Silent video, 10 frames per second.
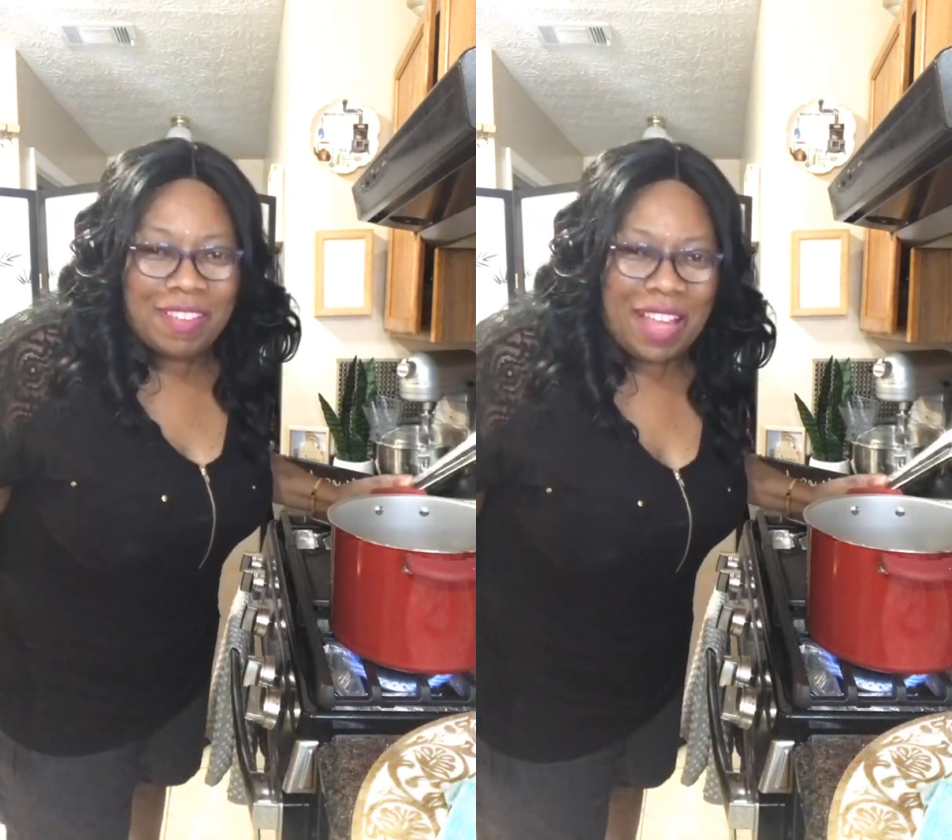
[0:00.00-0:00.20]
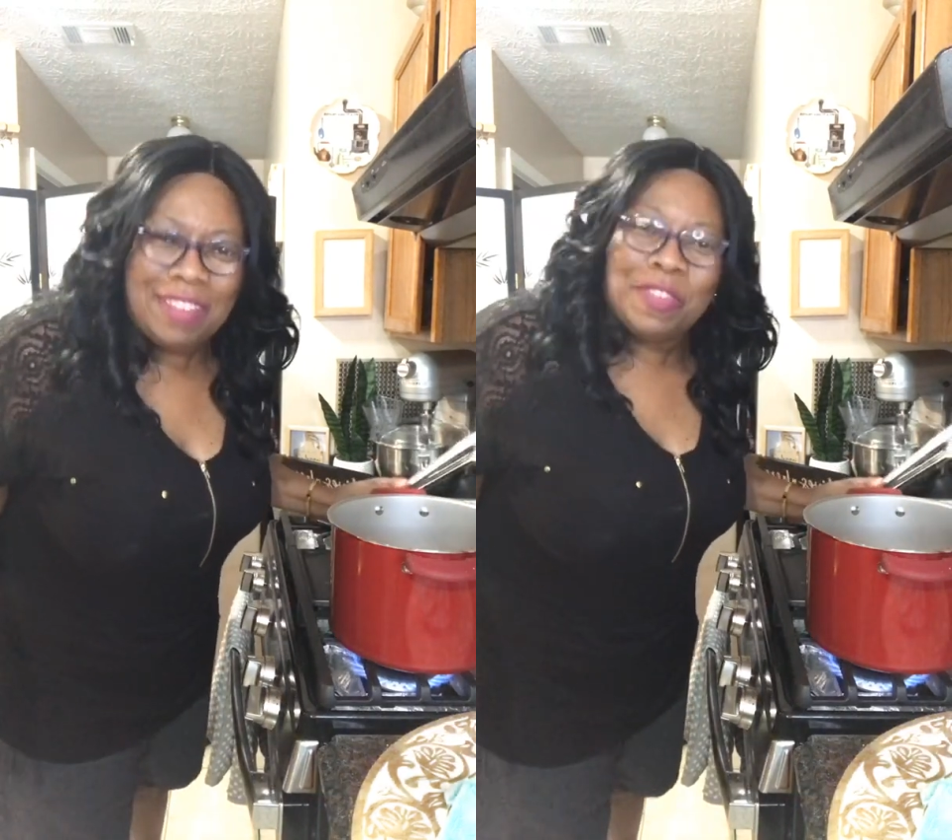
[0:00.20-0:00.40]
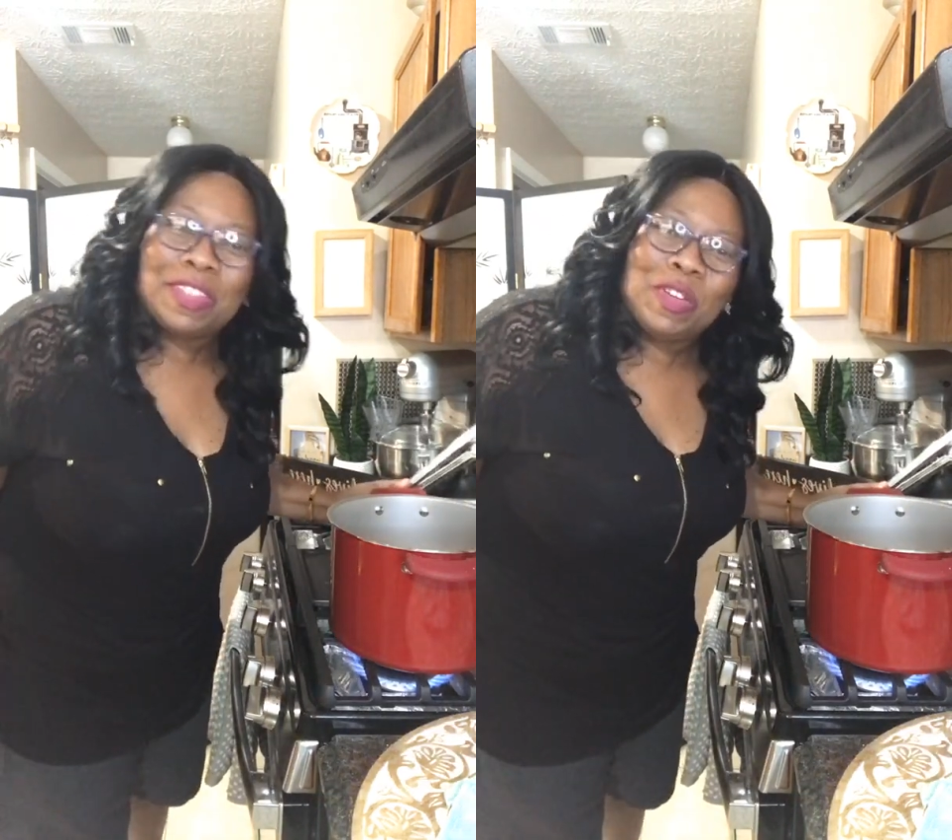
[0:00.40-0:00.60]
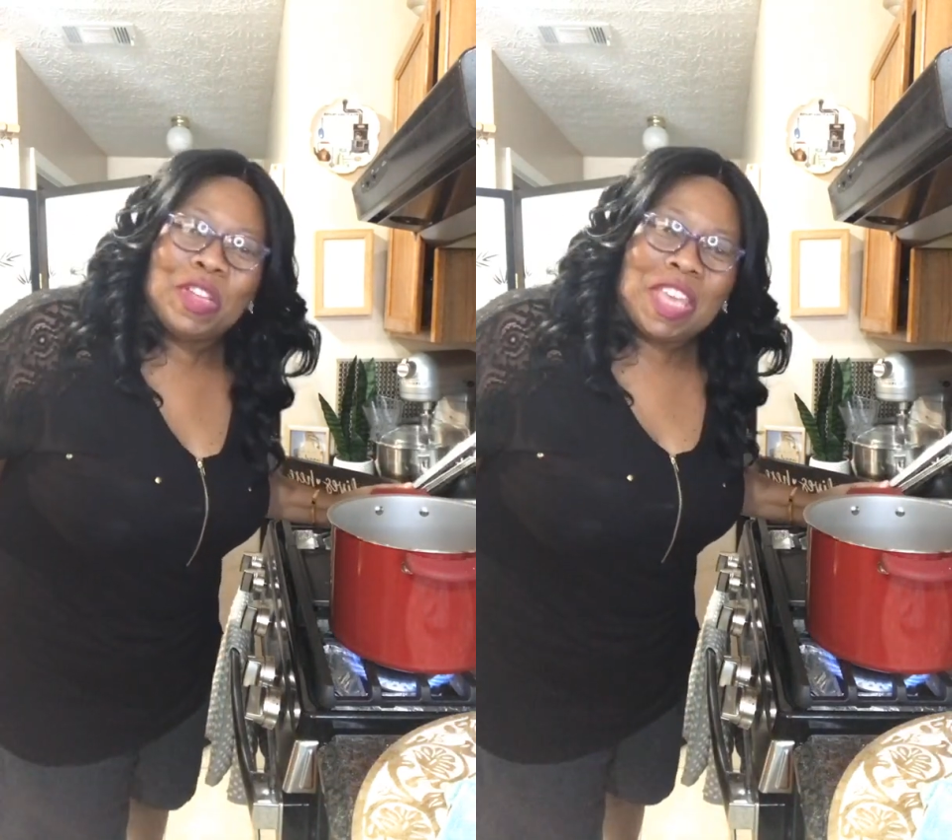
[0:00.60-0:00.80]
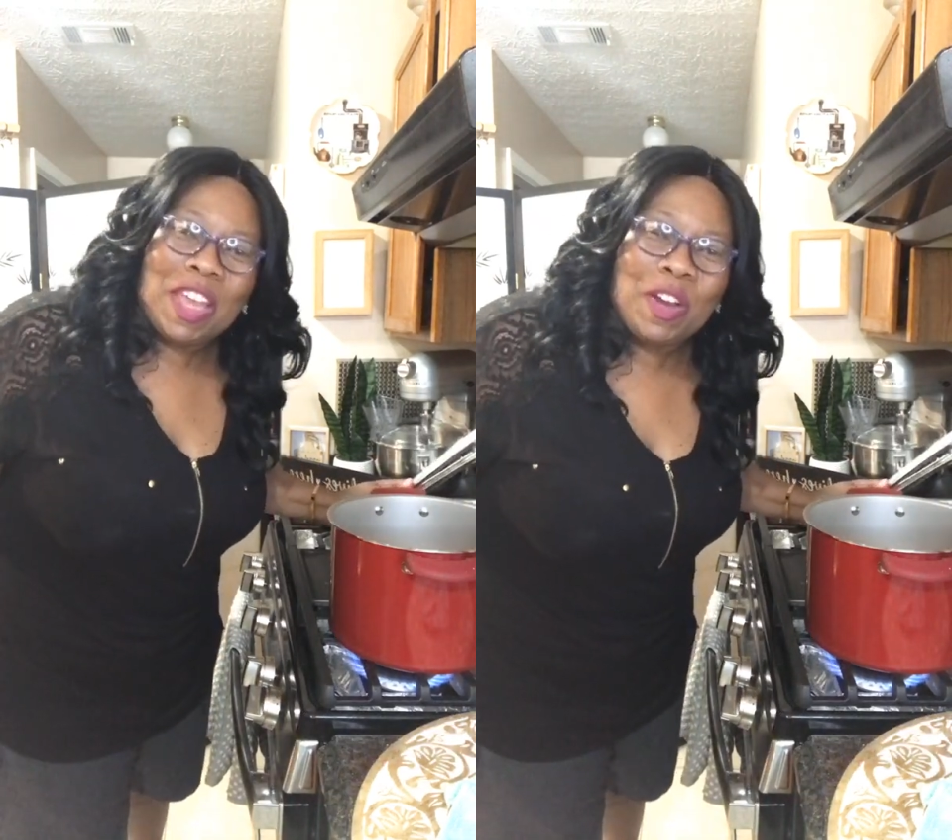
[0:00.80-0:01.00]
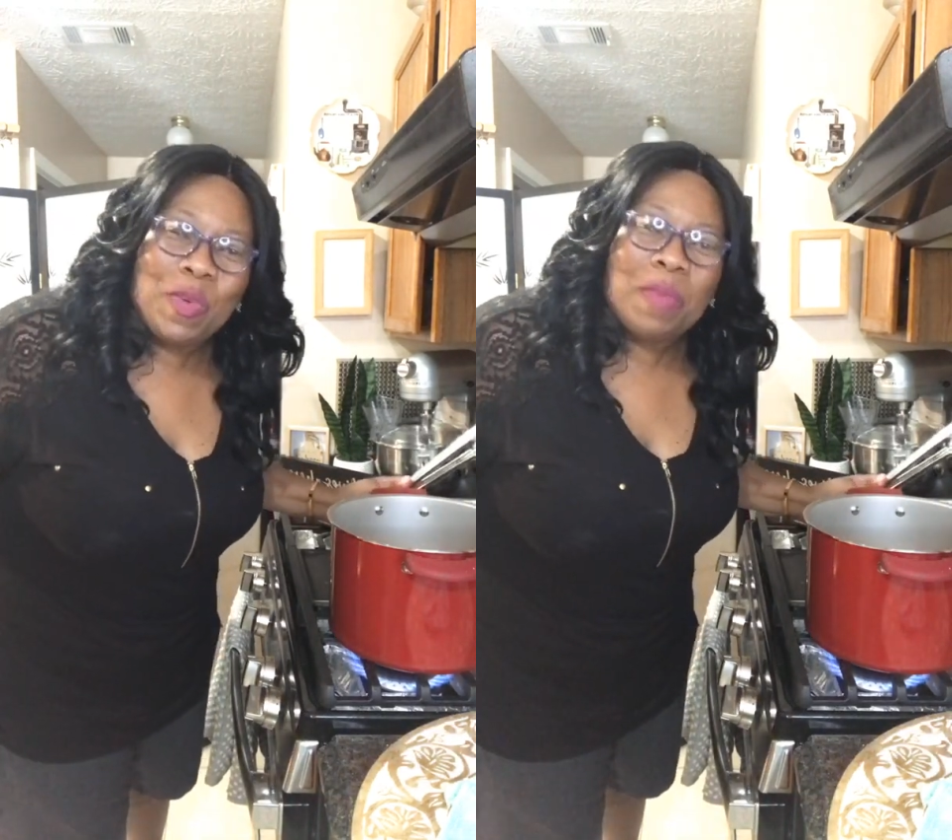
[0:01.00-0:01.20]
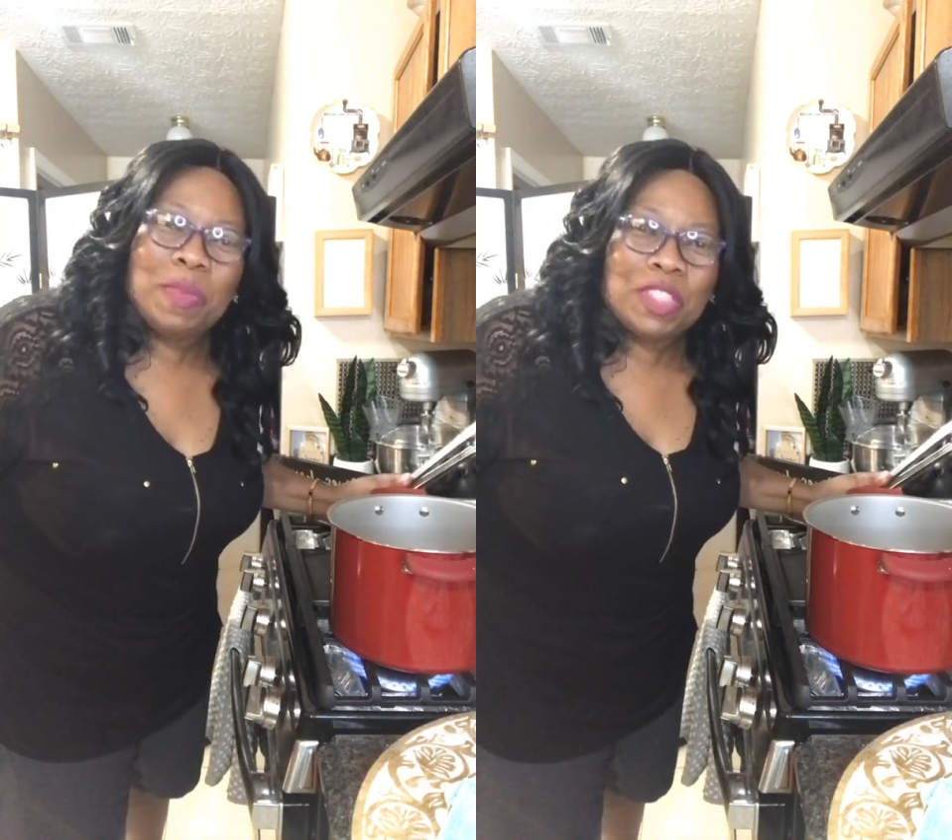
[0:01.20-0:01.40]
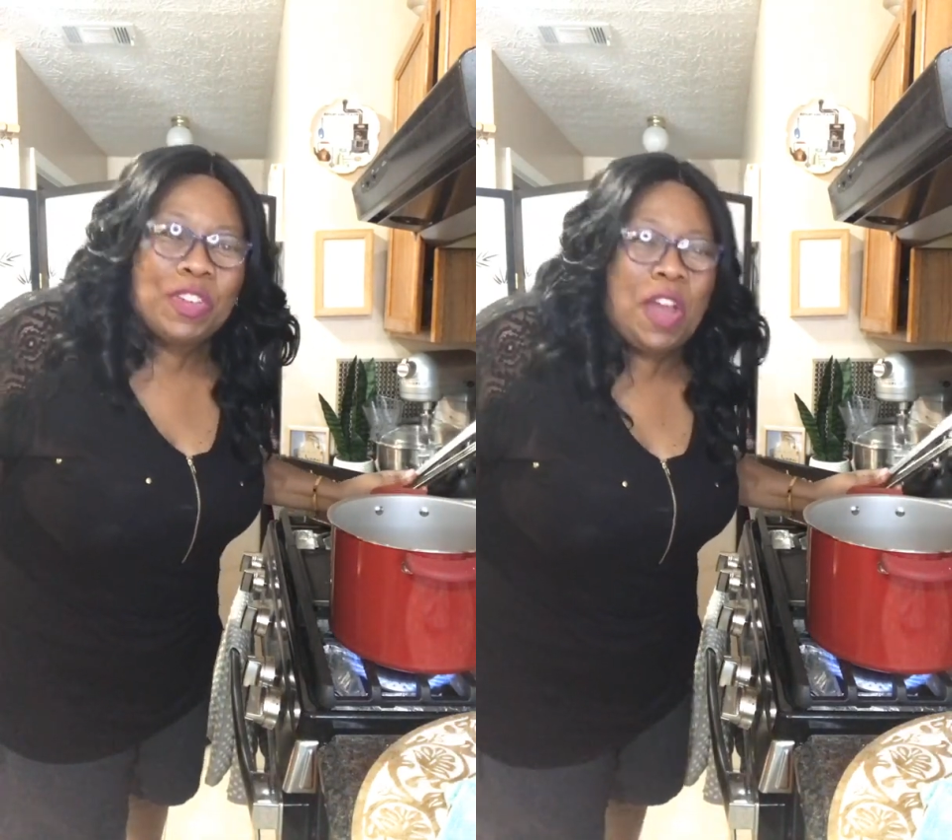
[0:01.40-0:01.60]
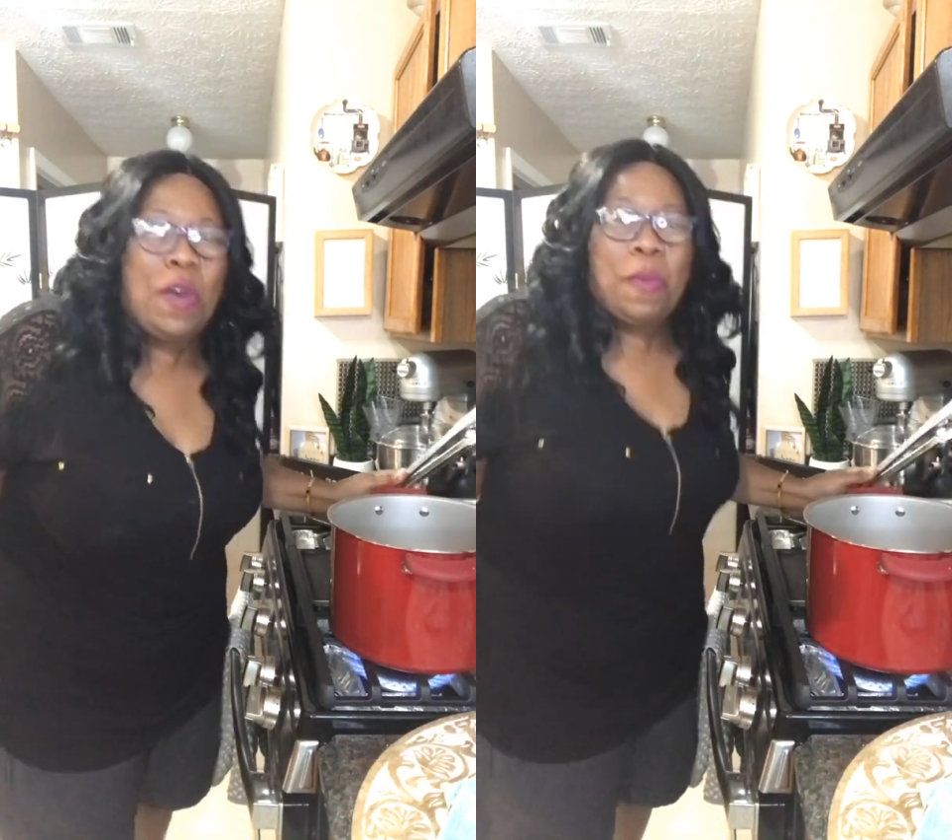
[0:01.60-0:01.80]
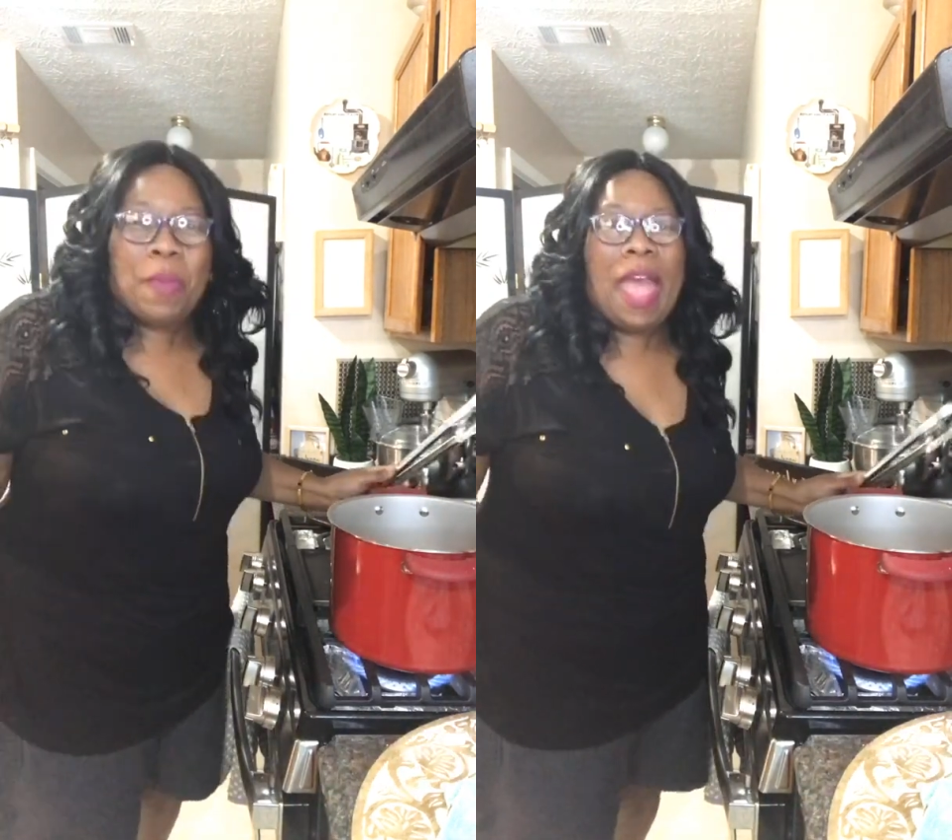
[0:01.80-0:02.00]
I don't know if it's called ghetto way, but
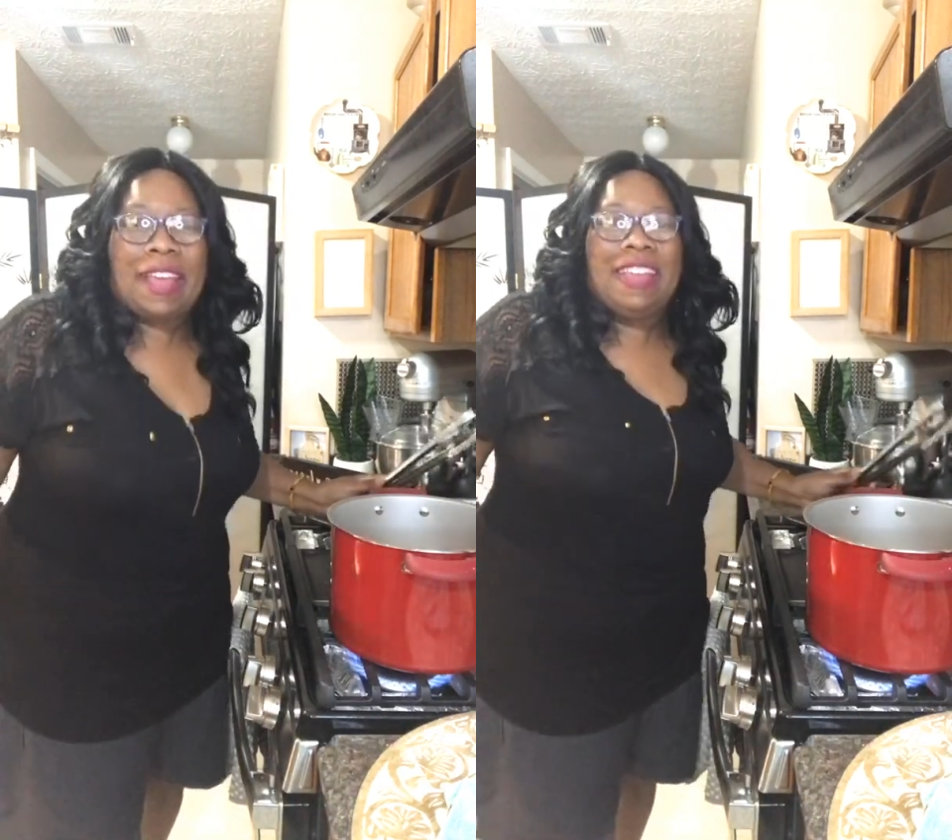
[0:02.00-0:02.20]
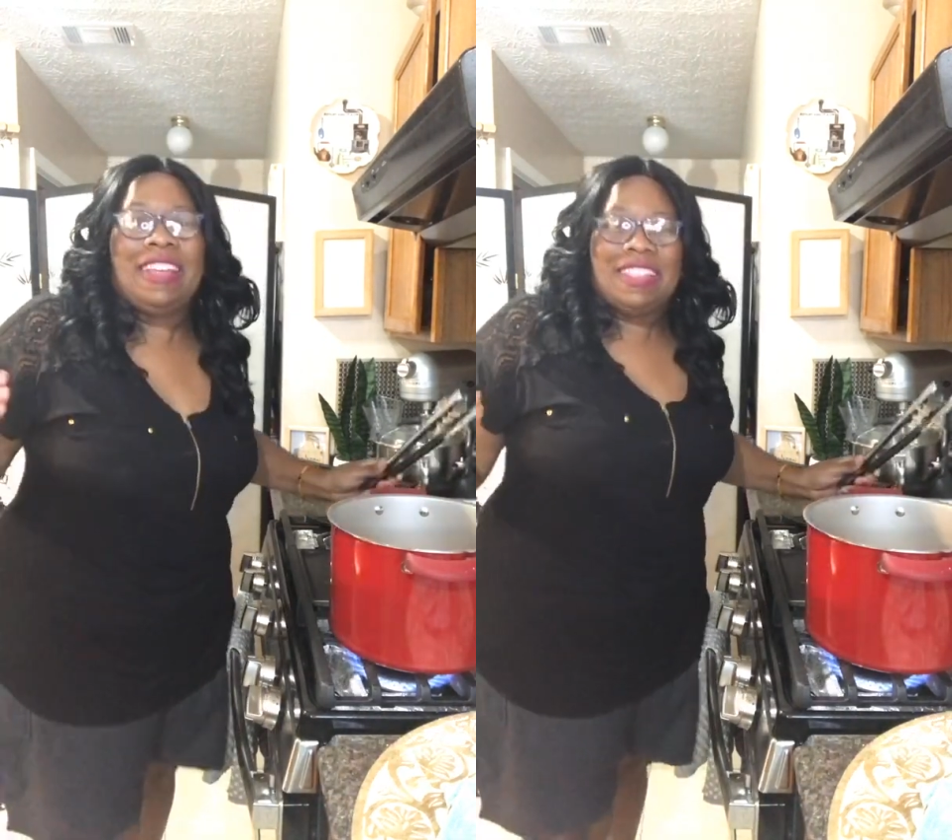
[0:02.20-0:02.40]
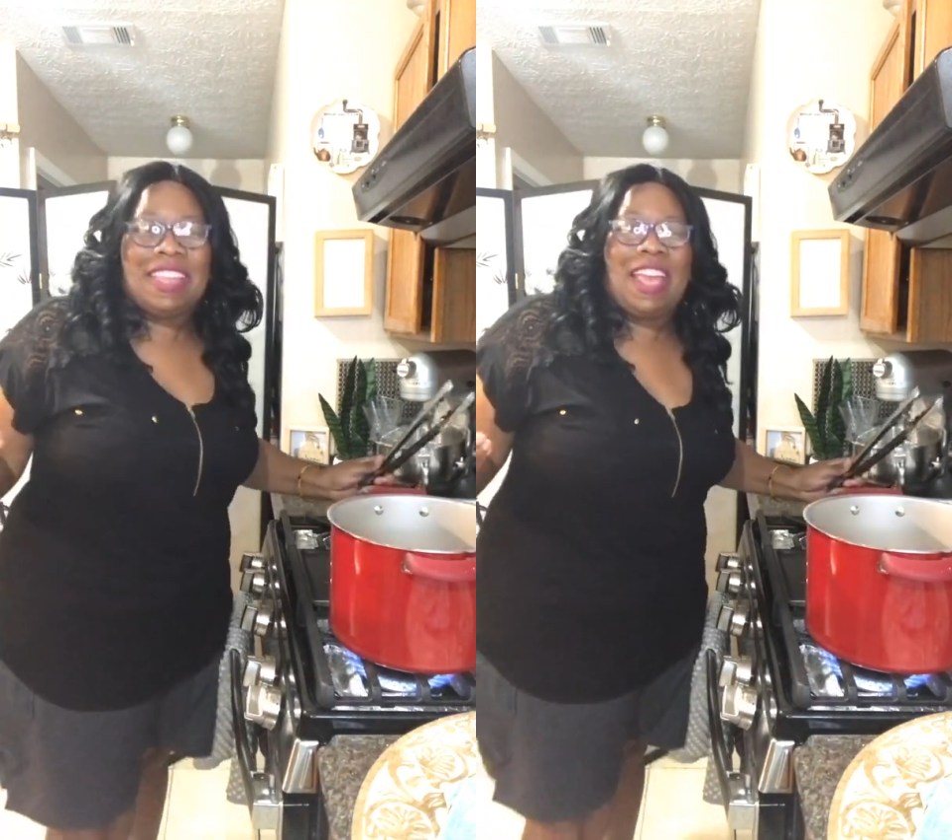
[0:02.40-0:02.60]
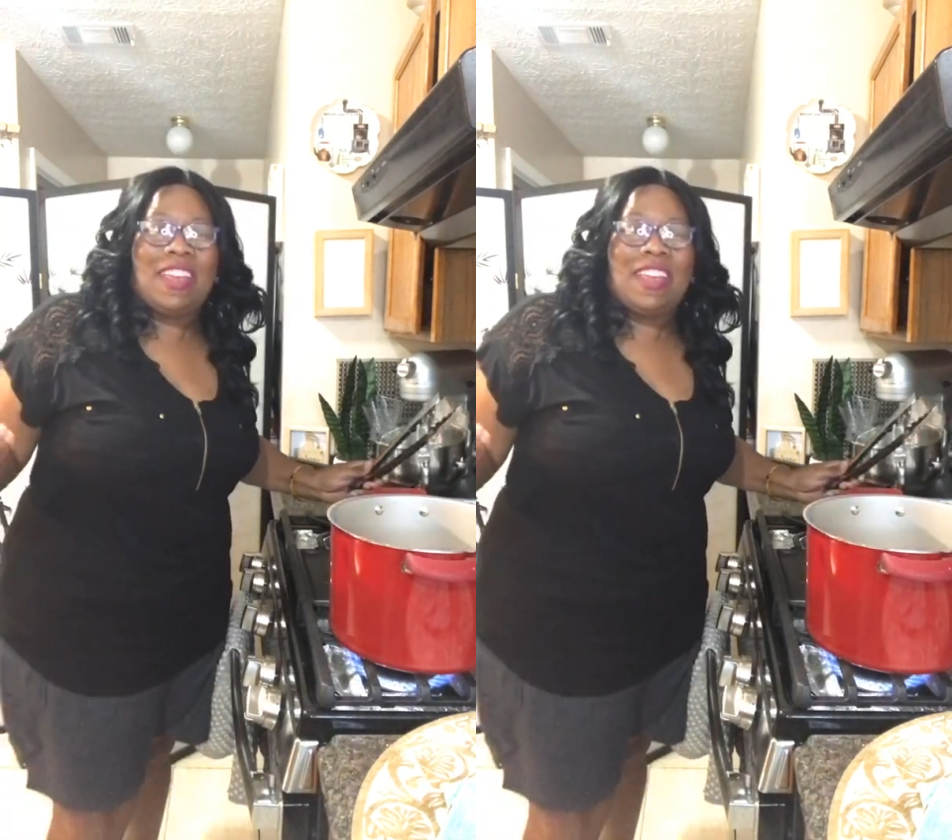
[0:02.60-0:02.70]
back in the day,